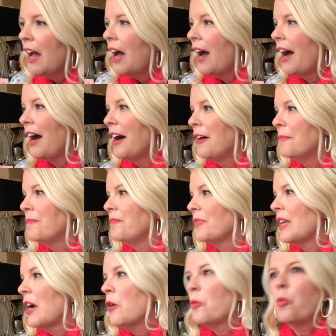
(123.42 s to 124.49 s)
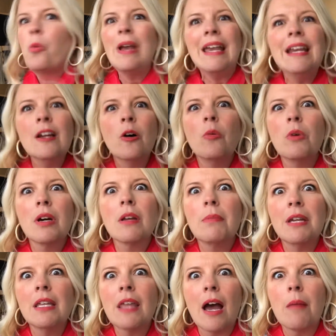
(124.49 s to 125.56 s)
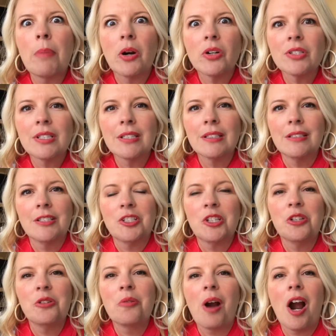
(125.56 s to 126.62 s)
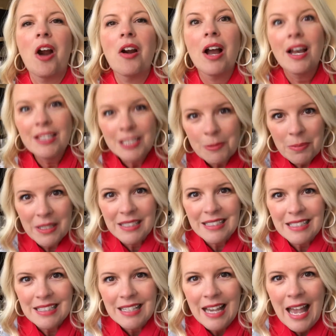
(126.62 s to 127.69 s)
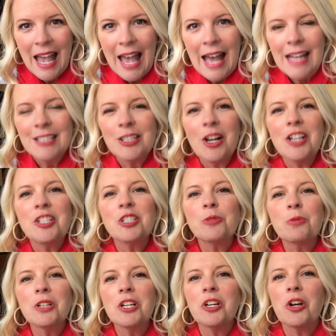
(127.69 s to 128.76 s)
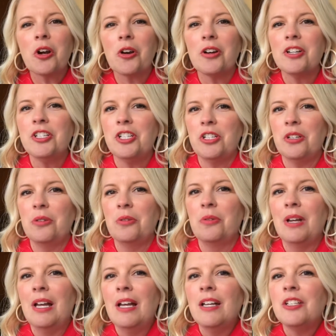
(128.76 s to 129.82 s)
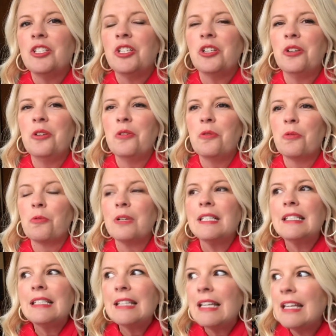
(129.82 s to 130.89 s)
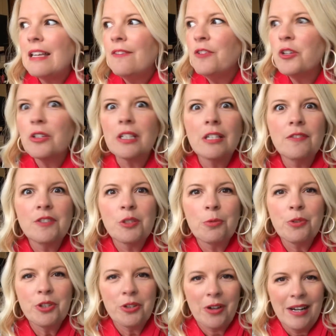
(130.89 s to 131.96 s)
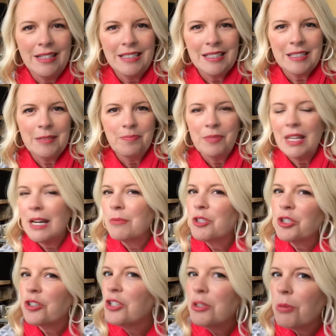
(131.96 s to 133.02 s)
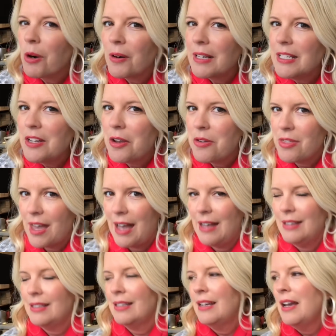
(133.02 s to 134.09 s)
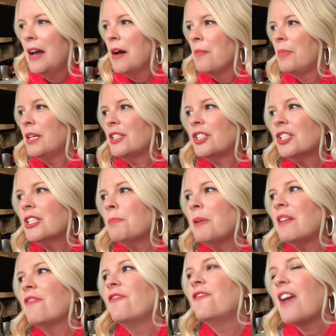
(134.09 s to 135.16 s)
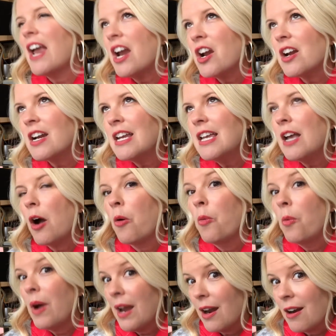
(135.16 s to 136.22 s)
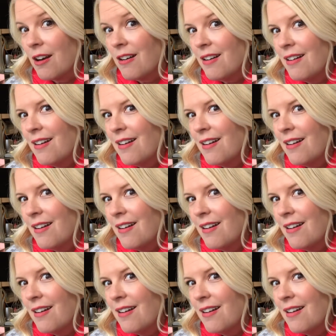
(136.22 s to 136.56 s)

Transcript: um, we don't want to be that person to our husbands and so i just want to encourage you to receive your gifts with grace and i'm sure you already know that but just be very aware